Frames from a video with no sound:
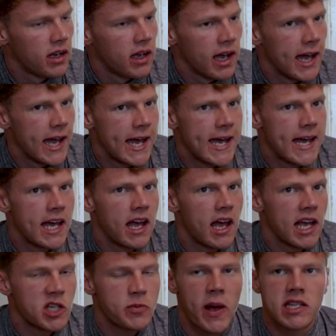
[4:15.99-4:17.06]
Uh,
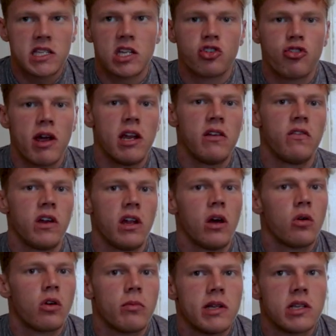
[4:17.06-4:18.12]
expect a training video
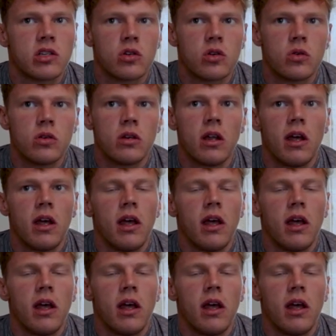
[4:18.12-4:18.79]
coming soon.